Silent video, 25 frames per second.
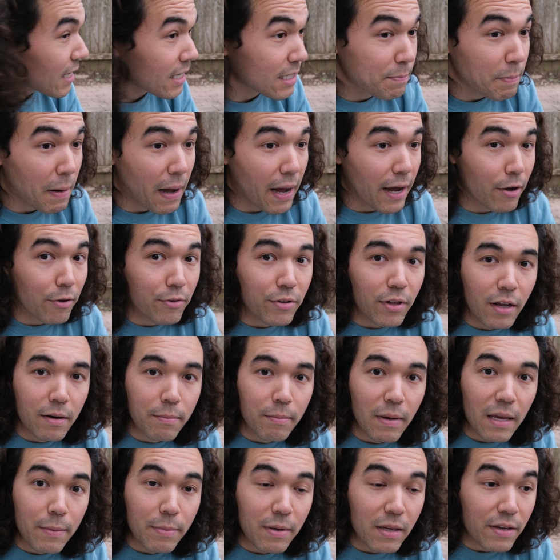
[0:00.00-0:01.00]
pile done
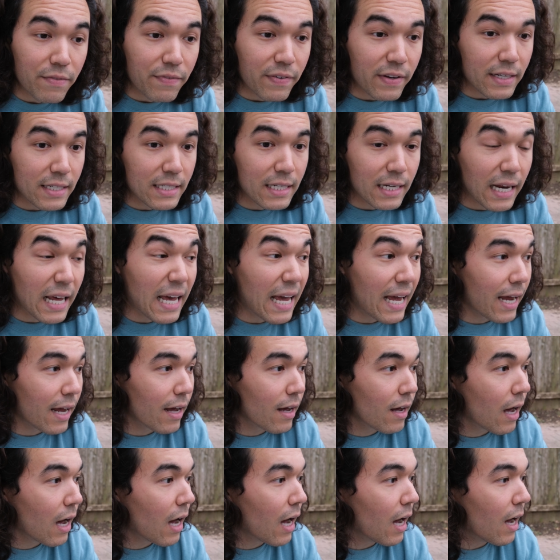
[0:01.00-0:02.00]
maybe even today,
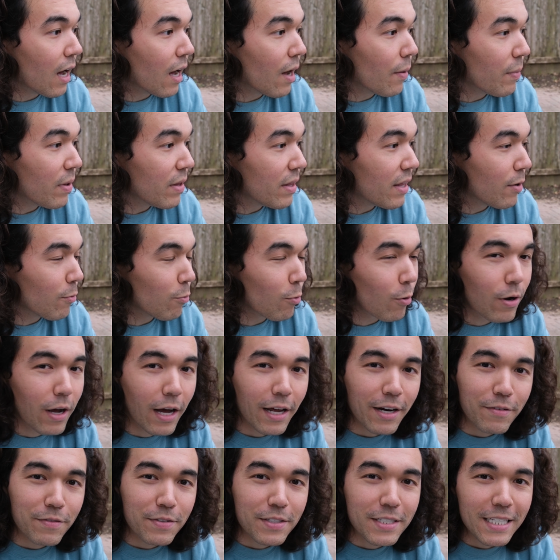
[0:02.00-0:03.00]
and then we'll
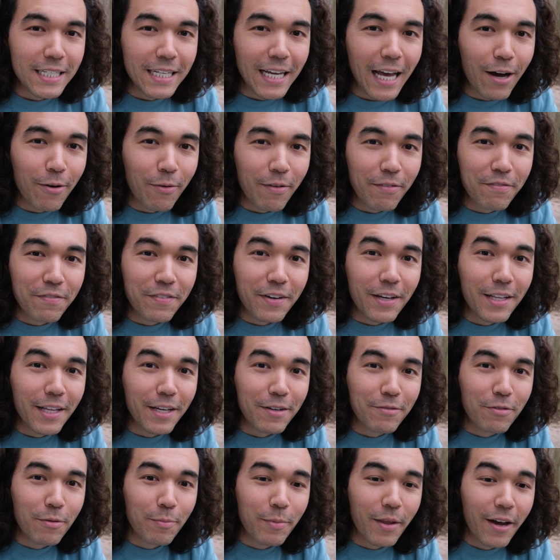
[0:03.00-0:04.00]
kind of see how I'm feeling
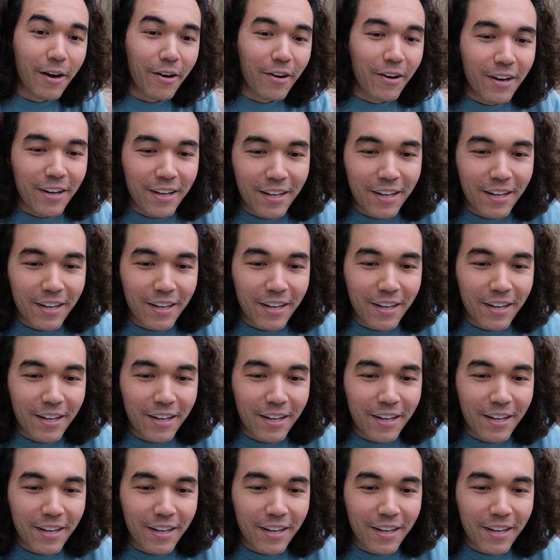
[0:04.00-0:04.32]
from there.